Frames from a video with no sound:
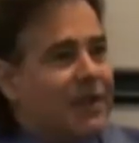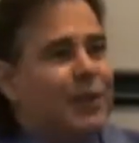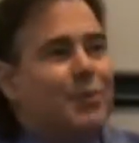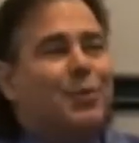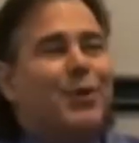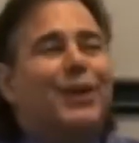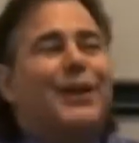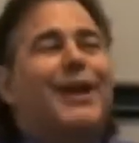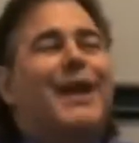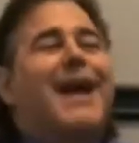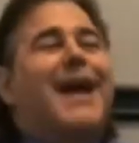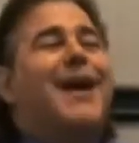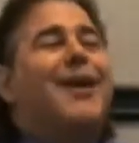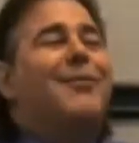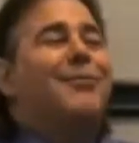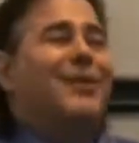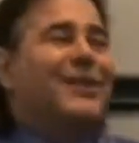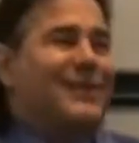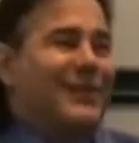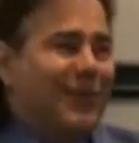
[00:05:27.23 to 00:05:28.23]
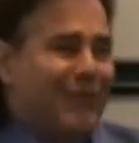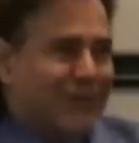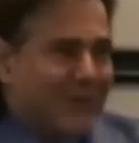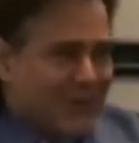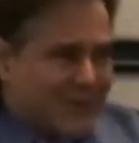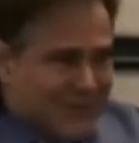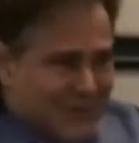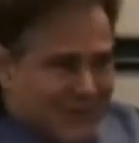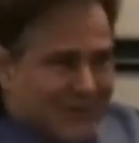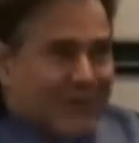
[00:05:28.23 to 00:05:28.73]
Putting a helmet over
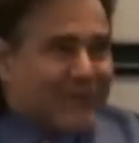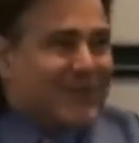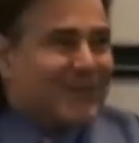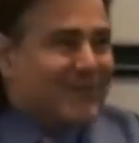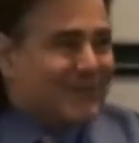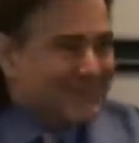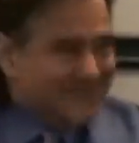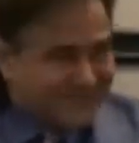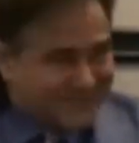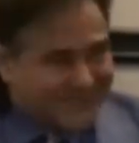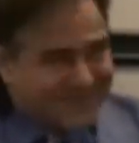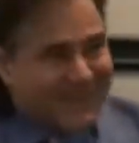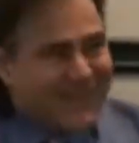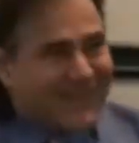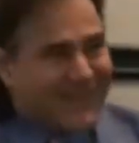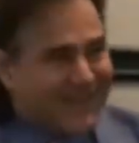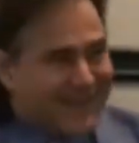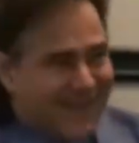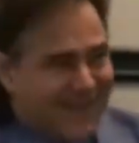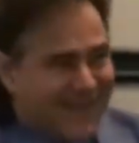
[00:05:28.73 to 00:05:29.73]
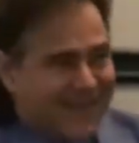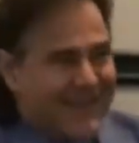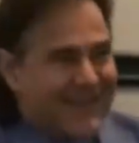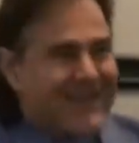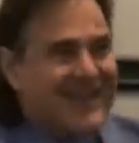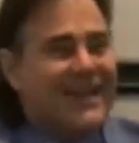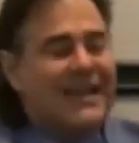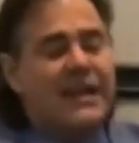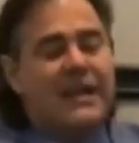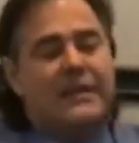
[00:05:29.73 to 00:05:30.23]
your tooth, okay,
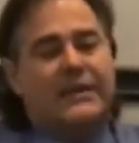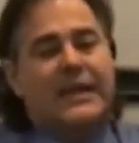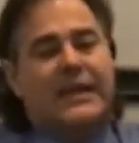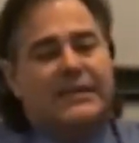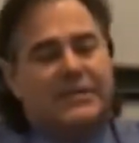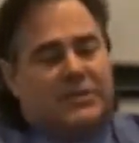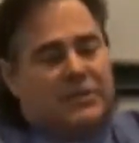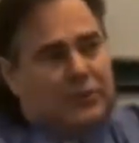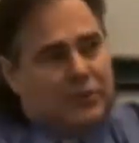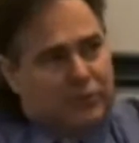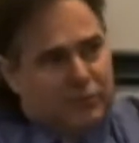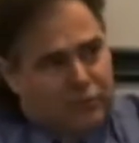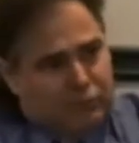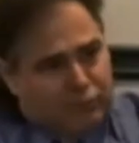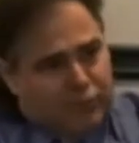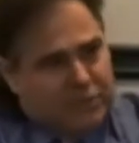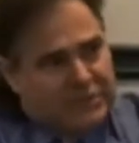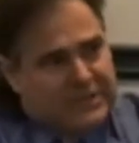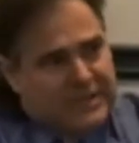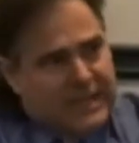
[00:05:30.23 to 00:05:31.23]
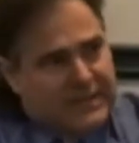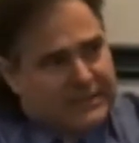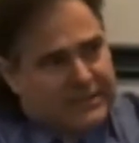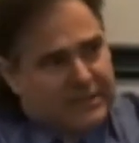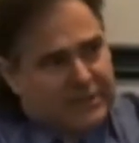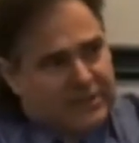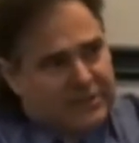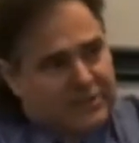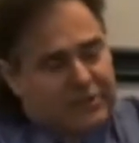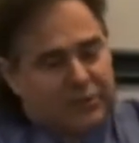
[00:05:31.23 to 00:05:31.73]
that's protecting
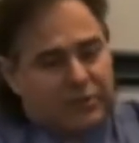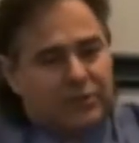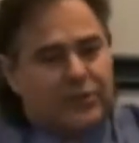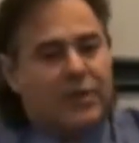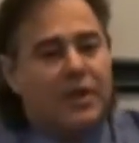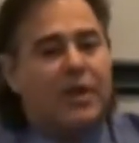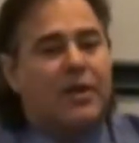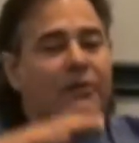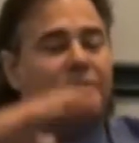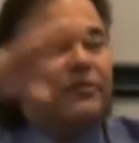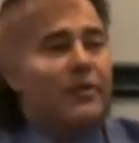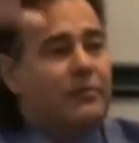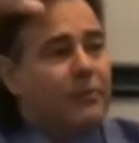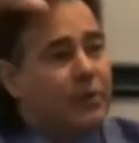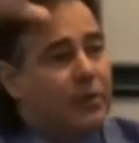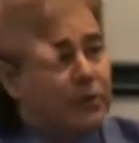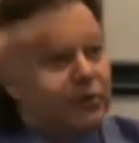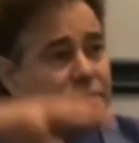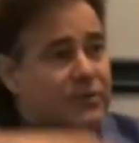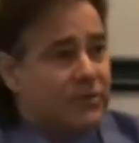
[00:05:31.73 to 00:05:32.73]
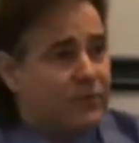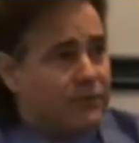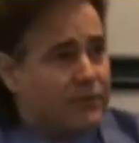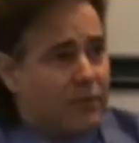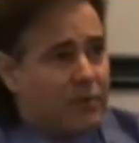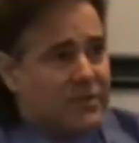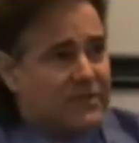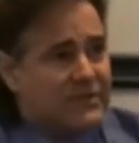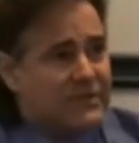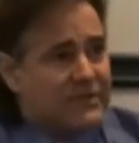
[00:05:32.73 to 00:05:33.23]
your tooth from occlusal
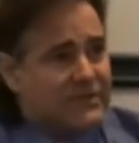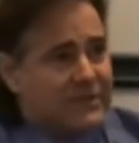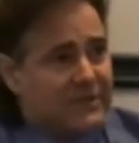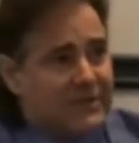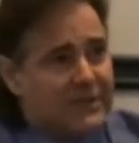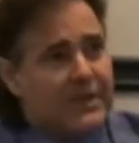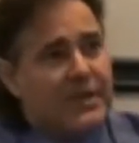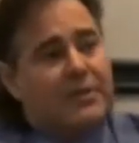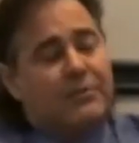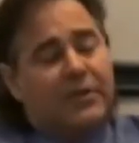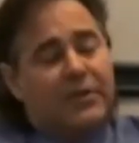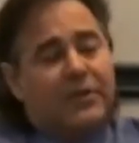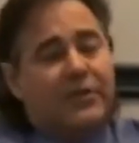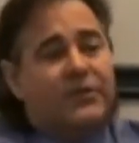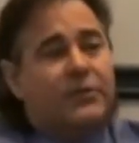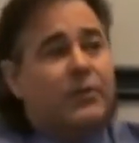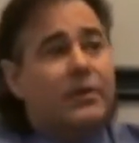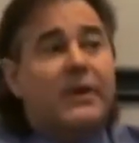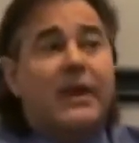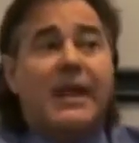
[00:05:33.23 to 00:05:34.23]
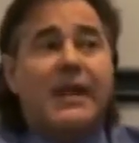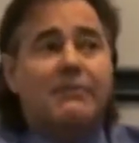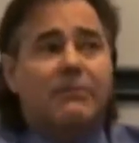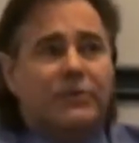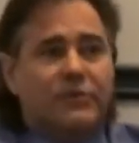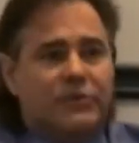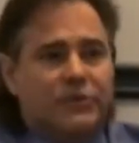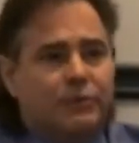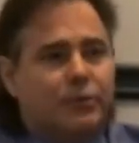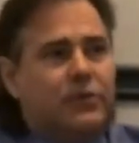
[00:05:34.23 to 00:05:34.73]
forces, because we're
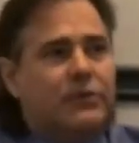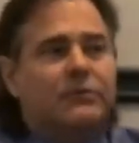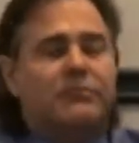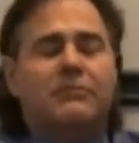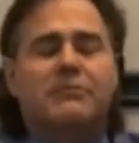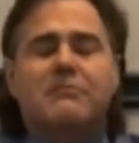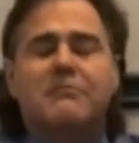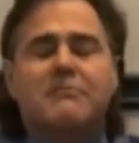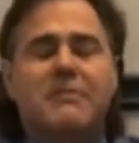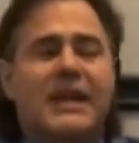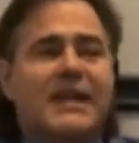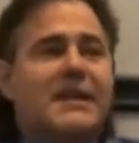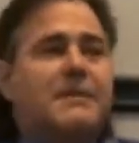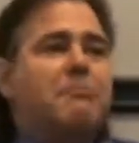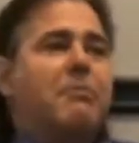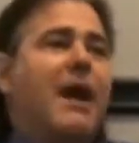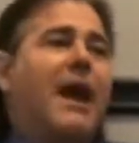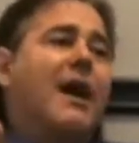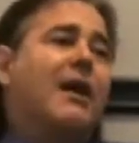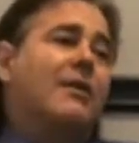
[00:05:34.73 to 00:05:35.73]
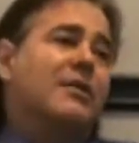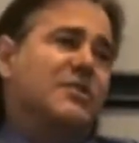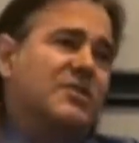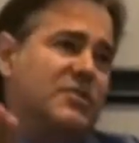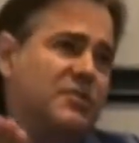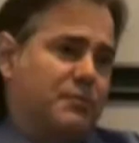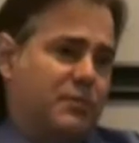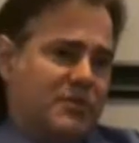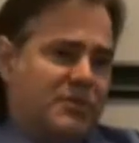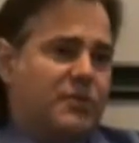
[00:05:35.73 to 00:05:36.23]
able to put many
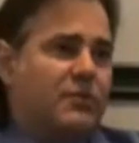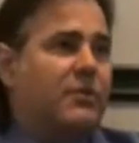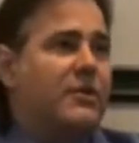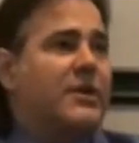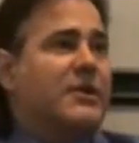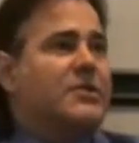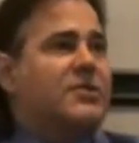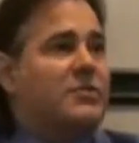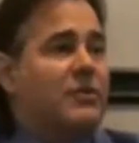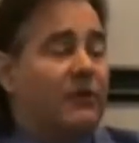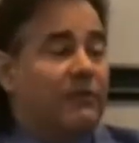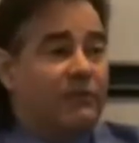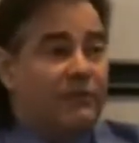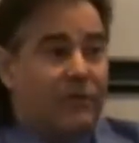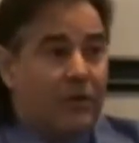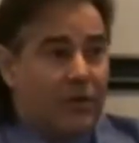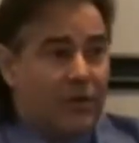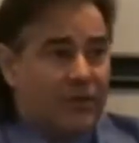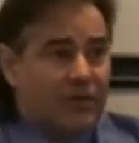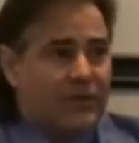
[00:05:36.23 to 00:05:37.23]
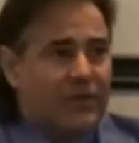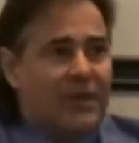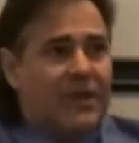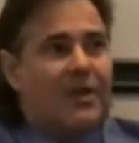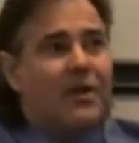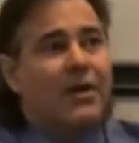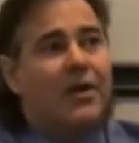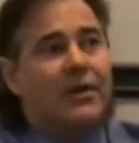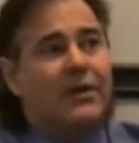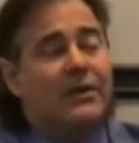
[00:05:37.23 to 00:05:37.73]
pounds per square inch of force
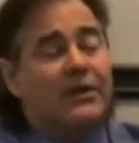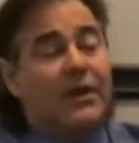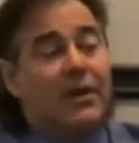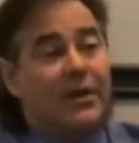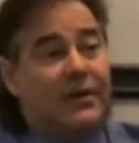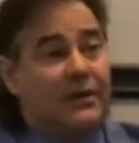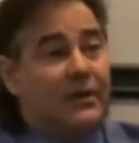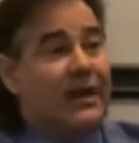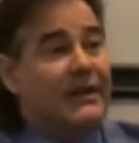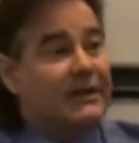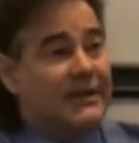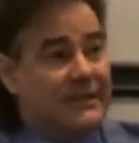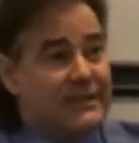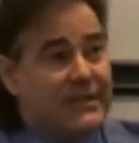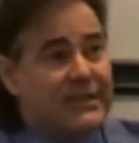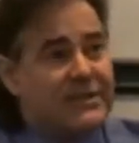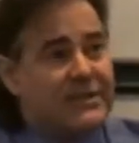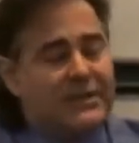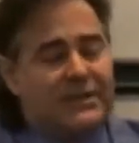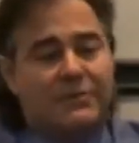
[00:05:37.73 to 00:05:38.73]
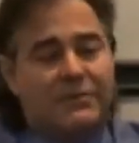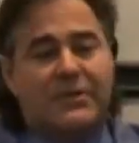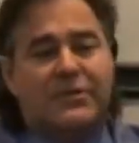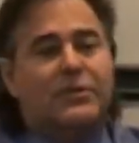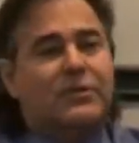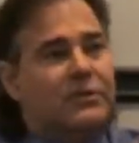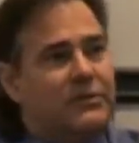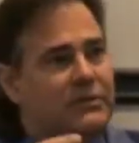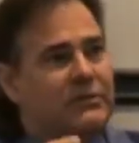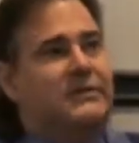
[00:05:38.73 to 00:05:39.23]
on dentition, and we do
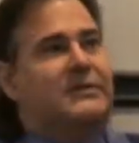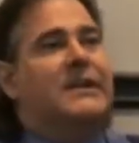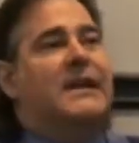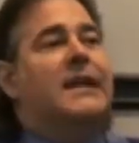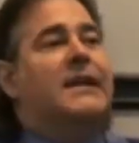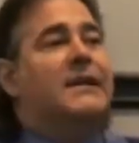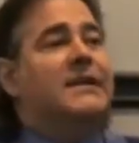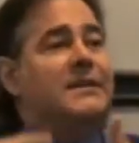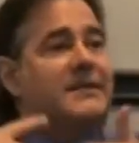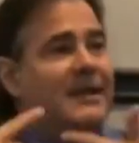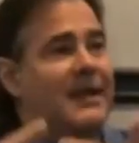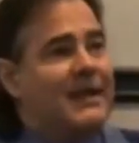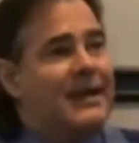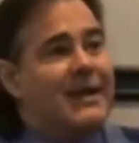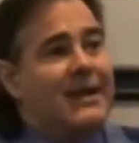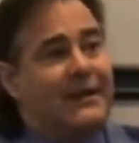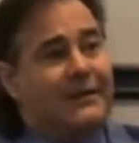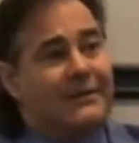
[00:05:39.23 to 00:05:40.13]
it day in, day out.